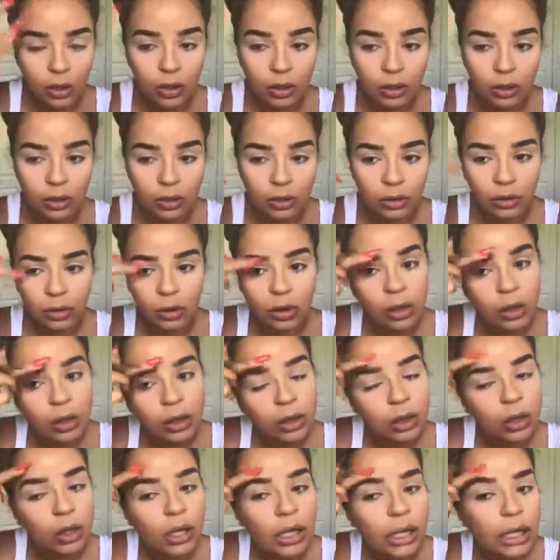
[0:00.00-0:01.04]
gonna look
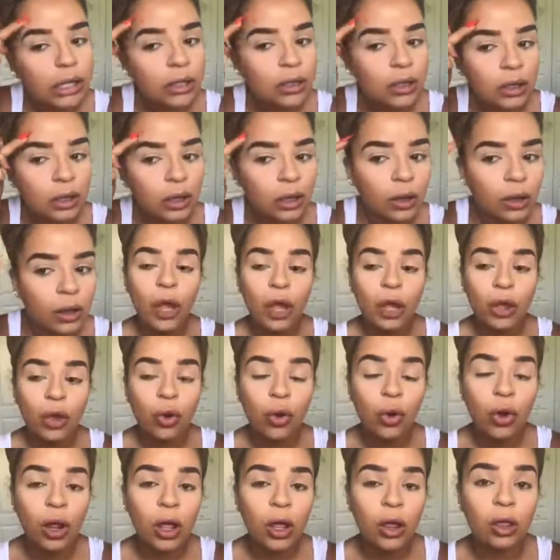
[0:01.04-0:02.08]
crazy.
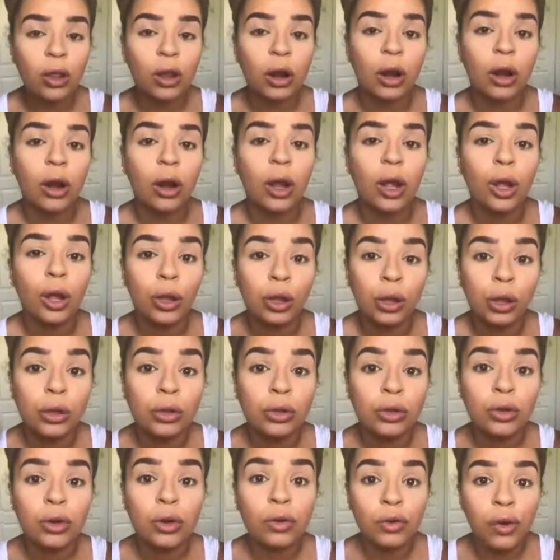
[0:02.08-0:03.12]
You either
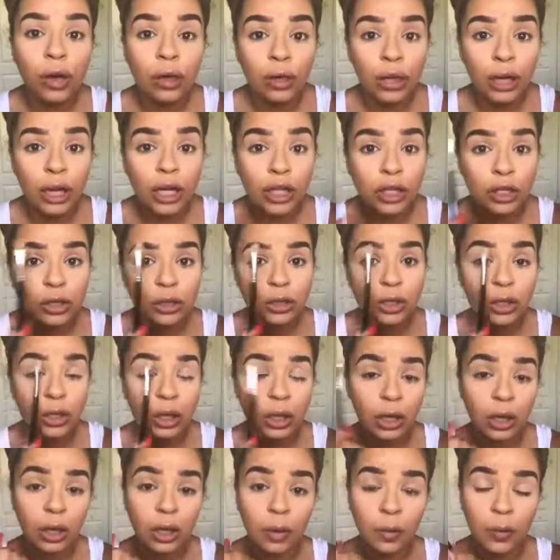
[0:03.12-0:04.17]
use your foundation to
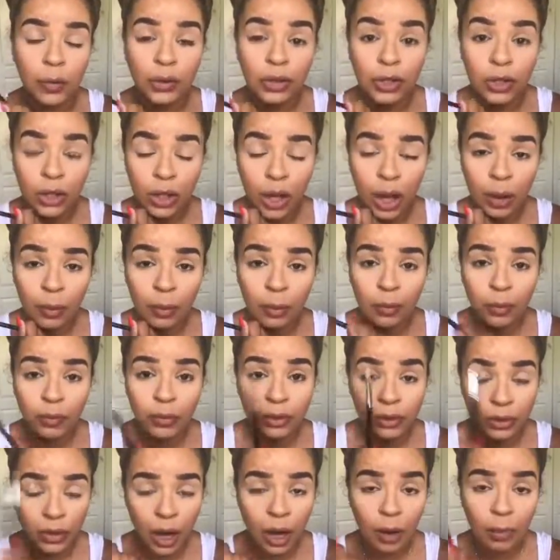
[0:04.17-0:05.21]
clean up
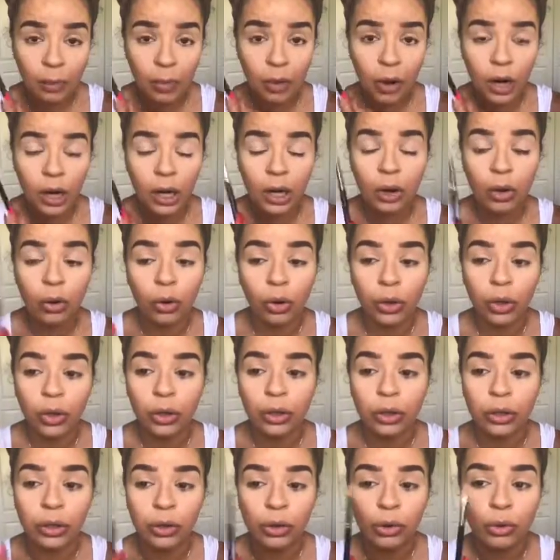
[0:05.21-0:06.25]
the top part, or
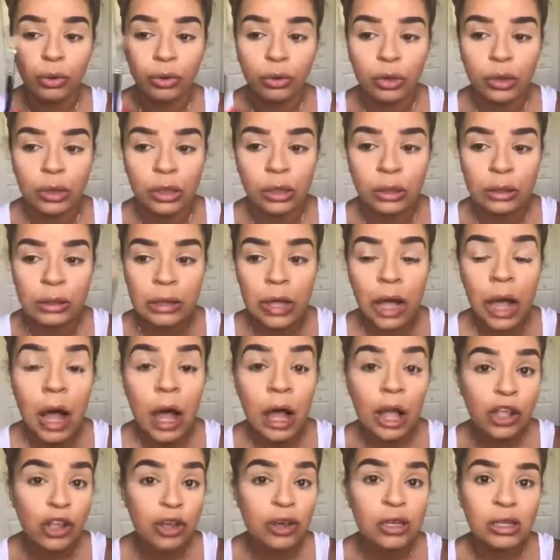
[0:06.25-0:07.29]
you just
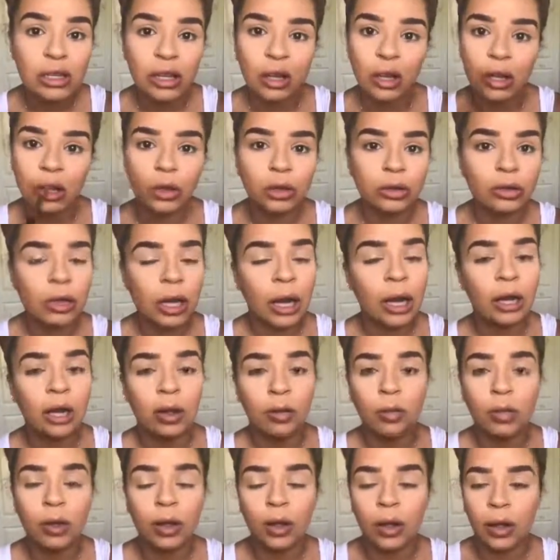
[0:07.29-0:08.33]
use a little tiny
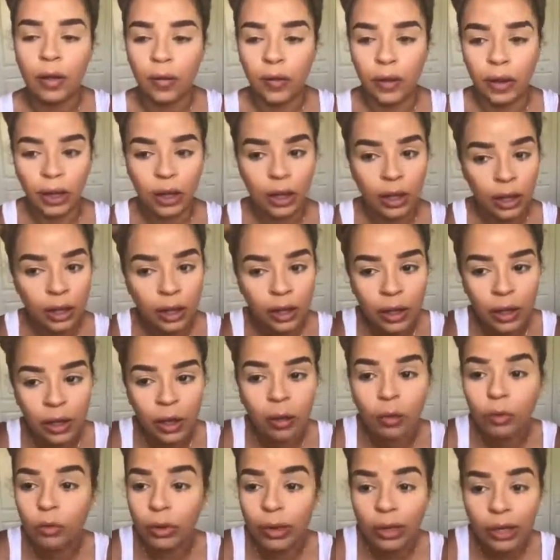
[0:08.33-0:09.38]
bit and then clean
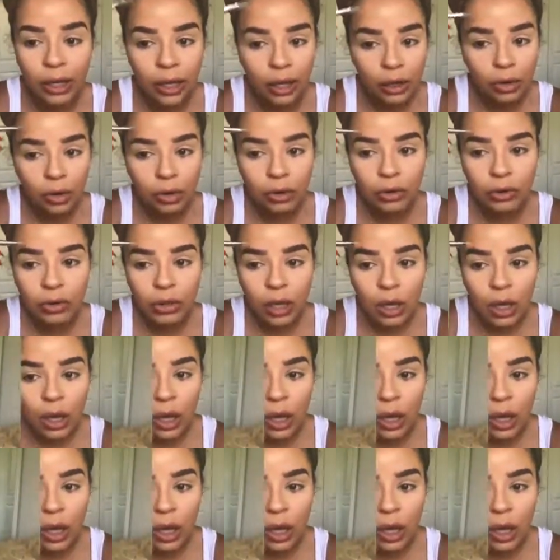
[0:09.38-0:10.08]
up really close.